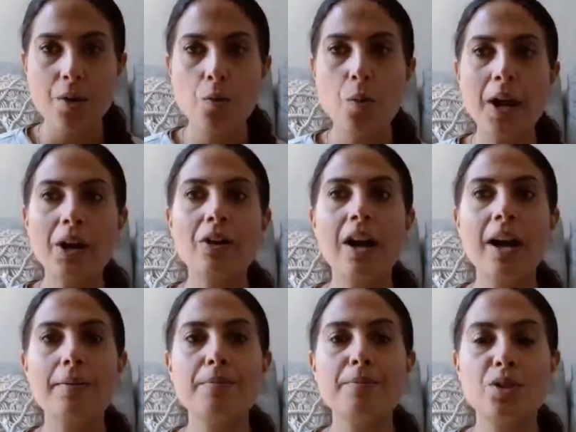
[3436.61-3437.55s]
Where
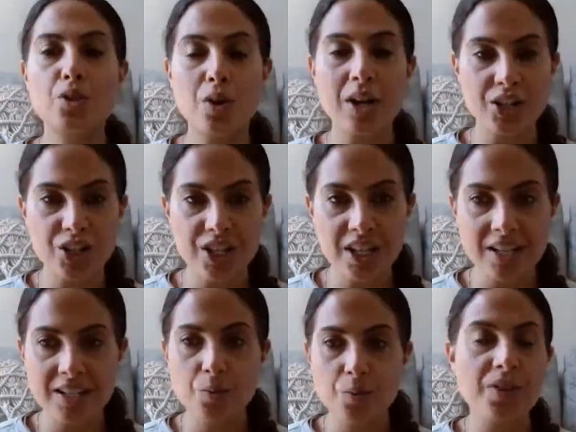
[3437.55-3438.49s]
I'm stretching
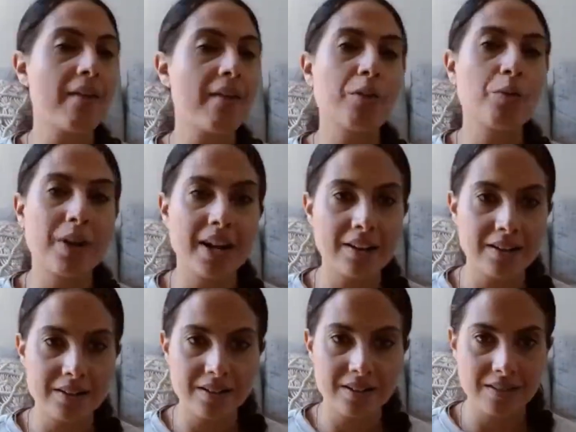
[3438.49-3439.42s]
is with everyone
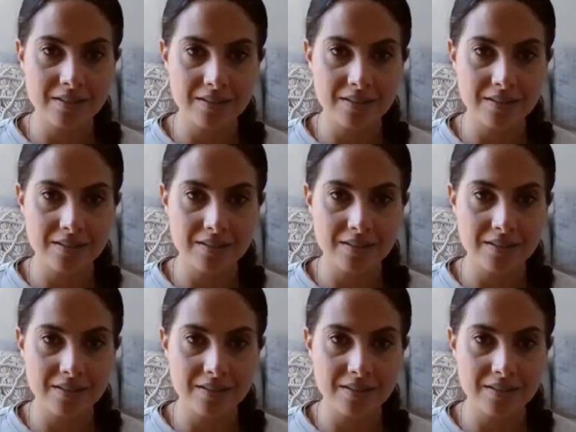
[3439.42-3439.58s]
else.